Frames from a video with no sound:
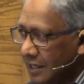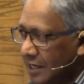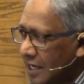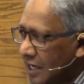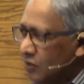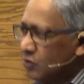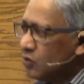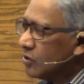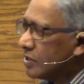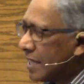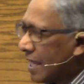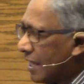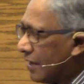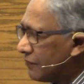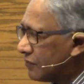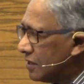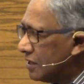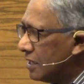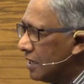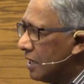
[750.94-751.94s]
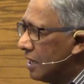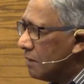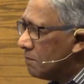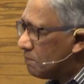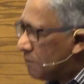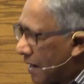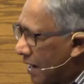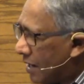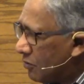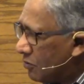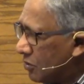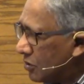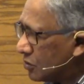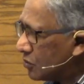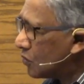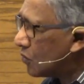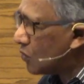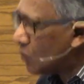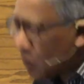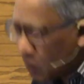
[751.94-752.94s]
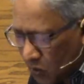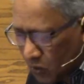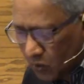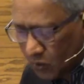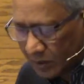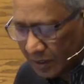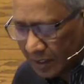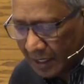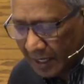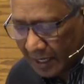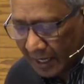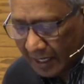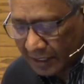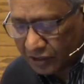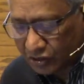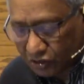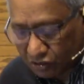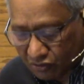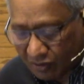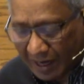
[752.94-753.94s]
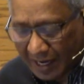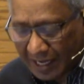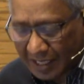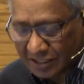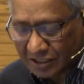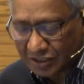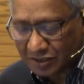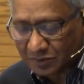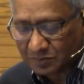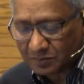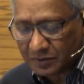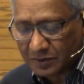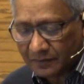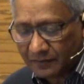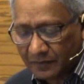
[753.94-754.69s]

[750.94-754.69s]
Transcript: It would have the power to hold and to grasp.